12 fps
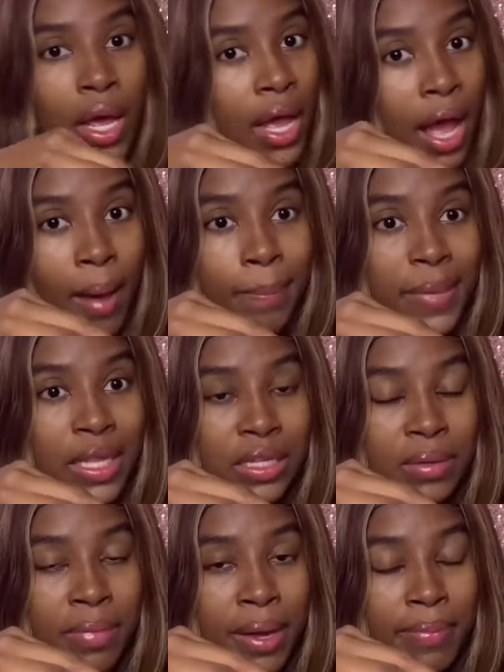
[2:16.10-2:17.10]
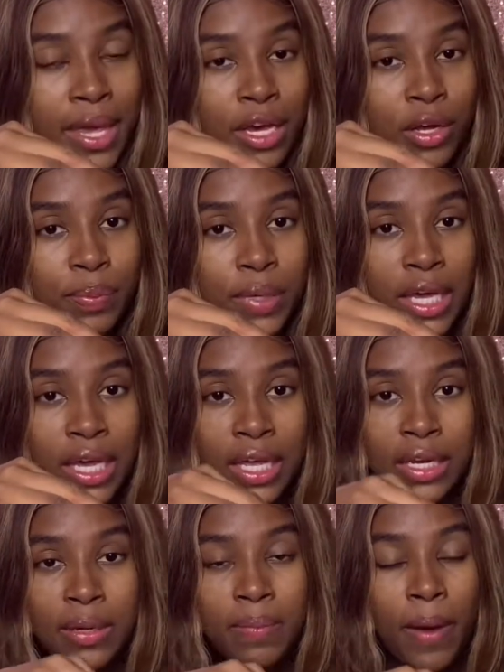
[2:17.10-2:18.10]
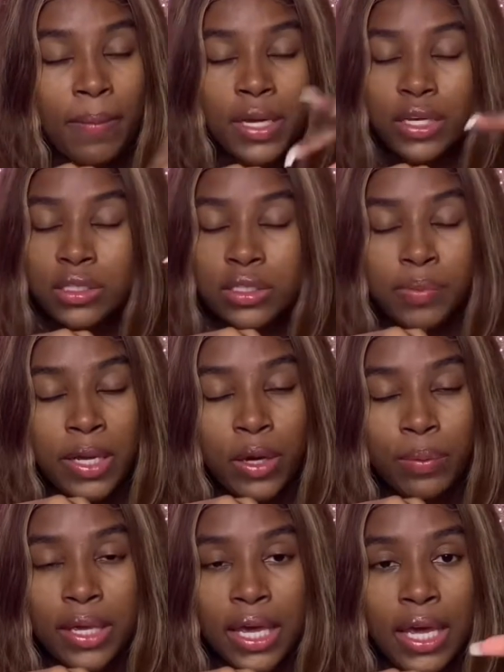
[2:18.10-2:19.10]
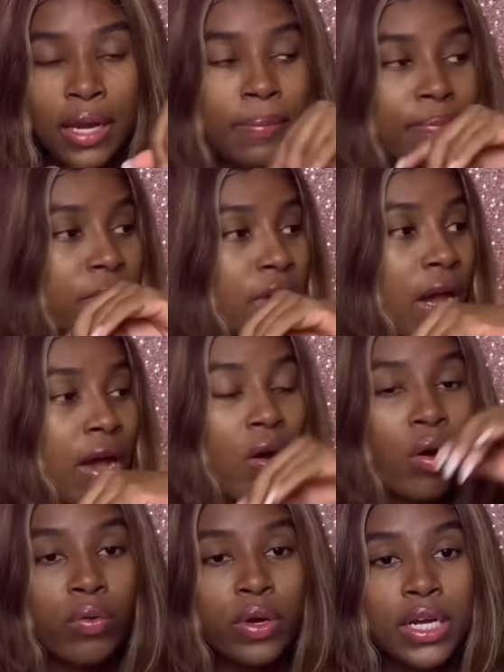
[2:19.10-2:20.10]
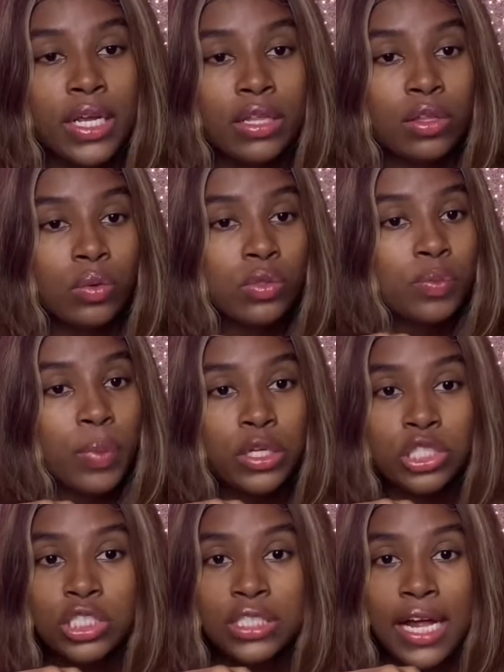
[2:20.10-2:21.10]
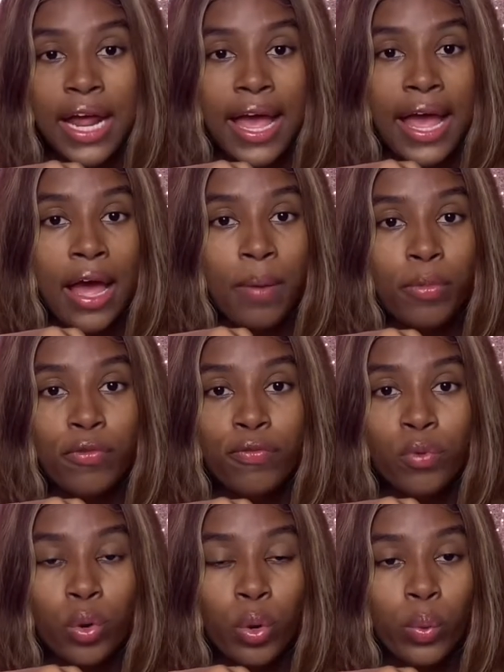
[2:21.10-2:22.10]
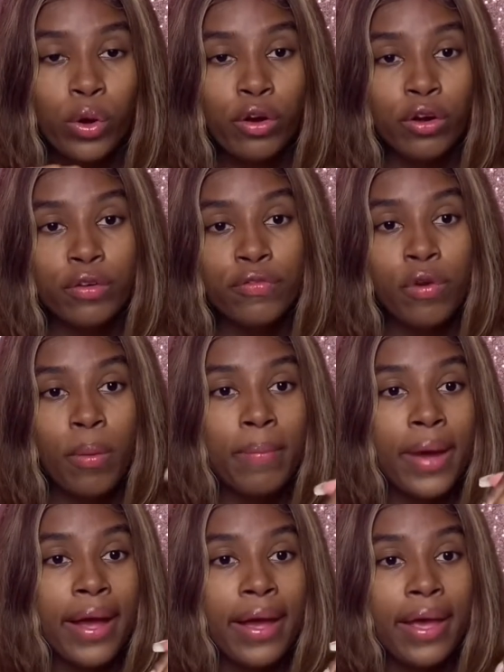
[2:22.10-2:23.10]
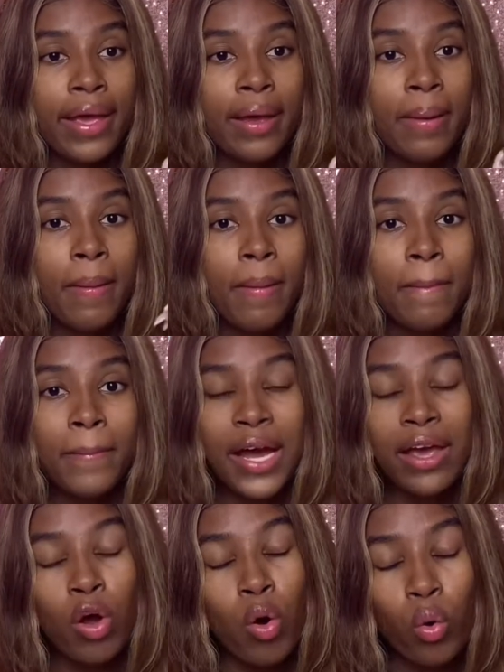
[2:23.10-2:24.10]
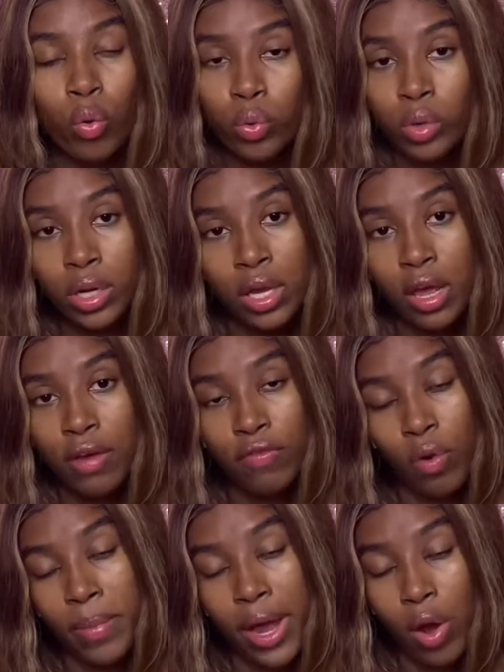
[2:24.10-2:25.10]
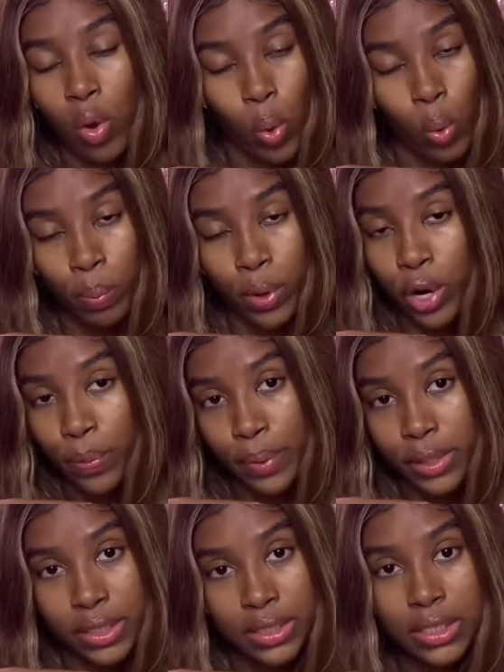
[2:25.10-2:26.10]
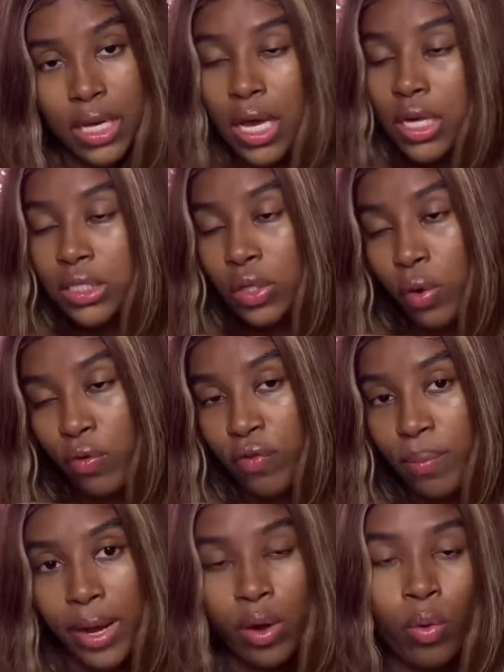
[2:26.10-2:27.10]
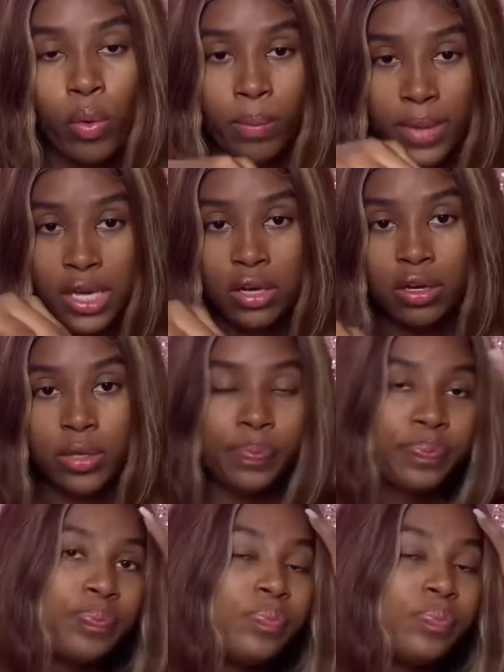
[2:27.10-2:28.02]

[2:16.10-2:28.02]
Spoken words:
I'm building my makeup kit, my beginner's makeup kit. Those sponges that I had before were from my own purpose, so for my own makeup.